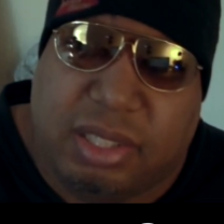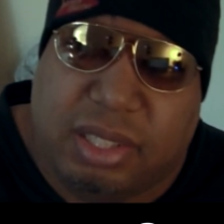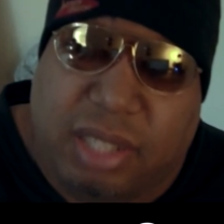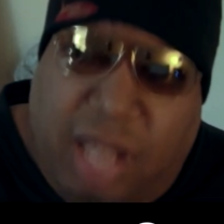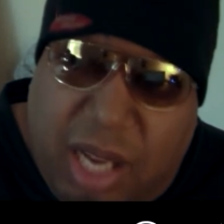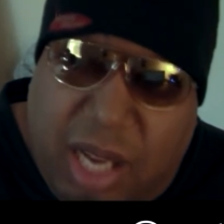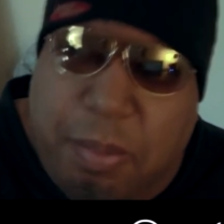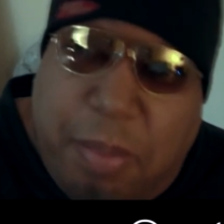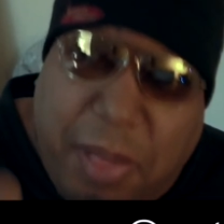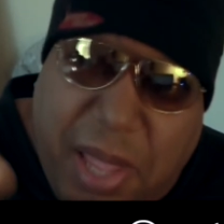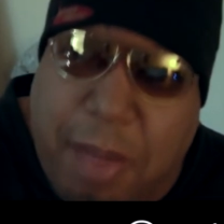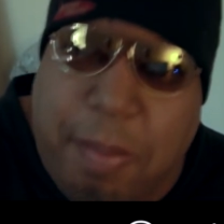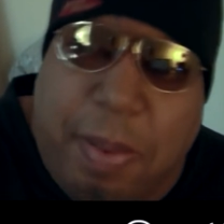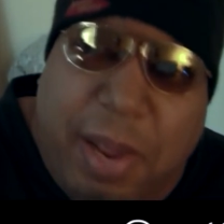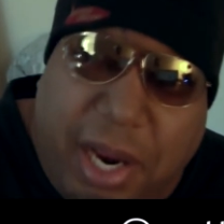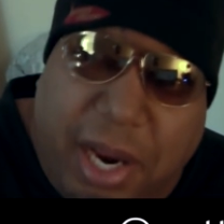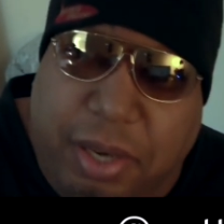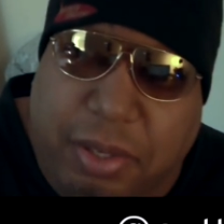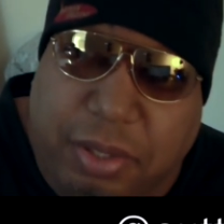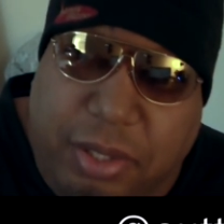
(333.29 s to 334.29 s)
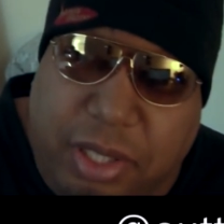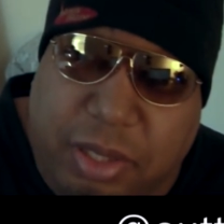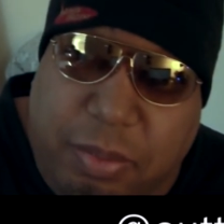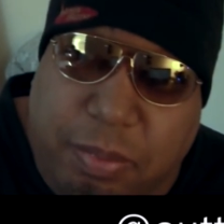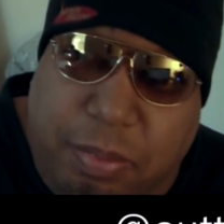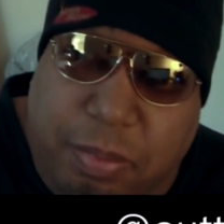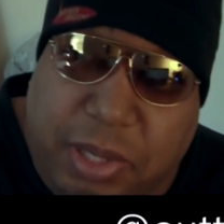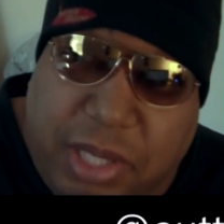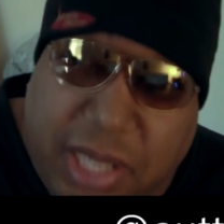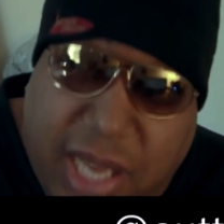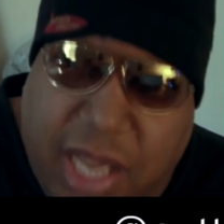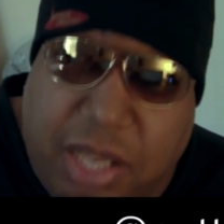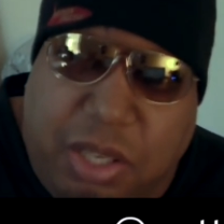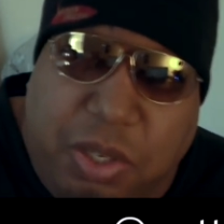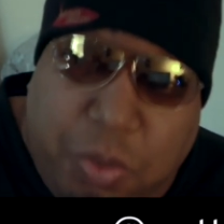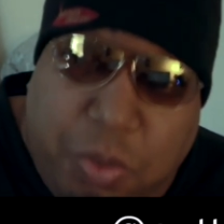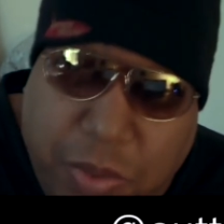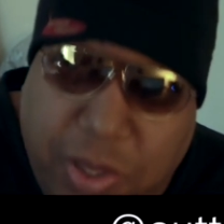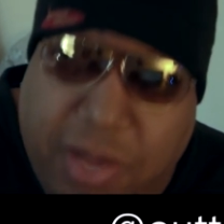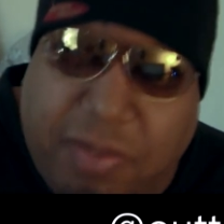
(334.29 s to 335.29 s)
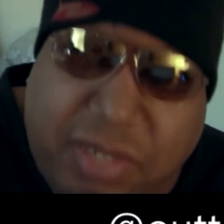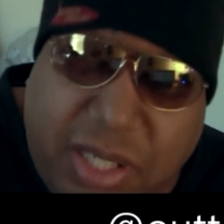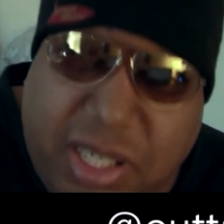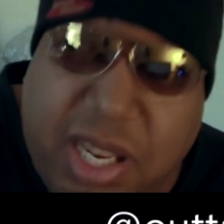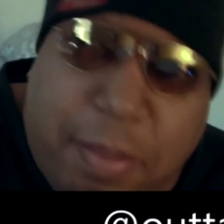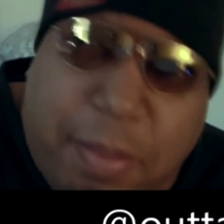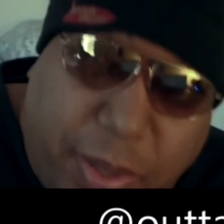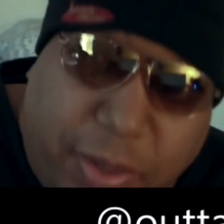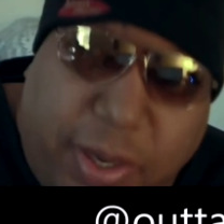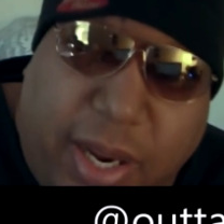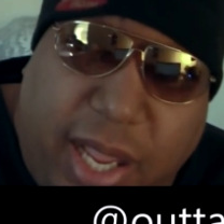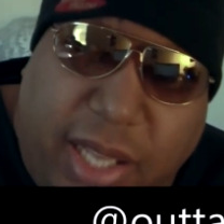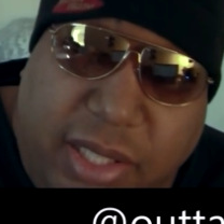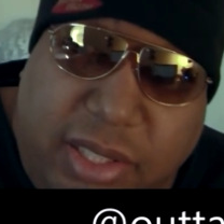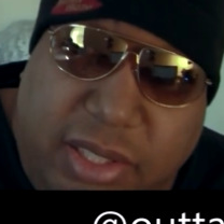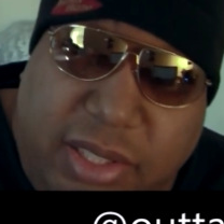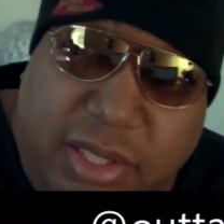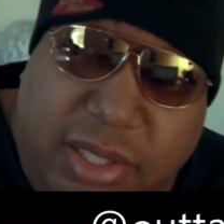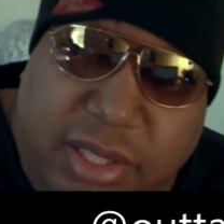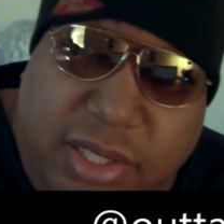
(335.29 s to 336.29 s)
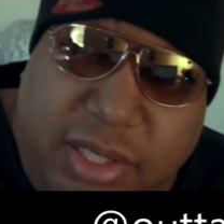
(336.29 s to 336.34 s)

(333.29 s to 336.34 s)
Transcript: like Planned Parenthood, but yet you love the Democrats.